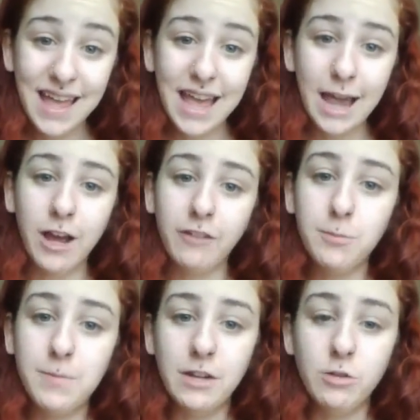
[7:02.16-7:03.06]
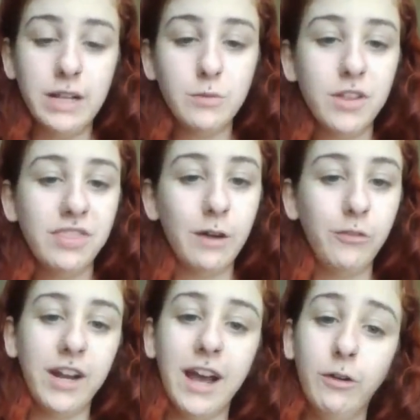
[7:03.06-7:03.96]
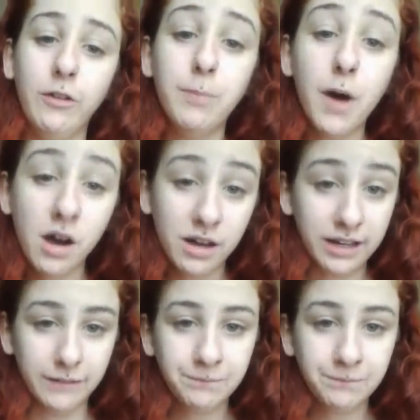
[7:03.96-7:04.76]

I would have to pay $21,000 out of pocket.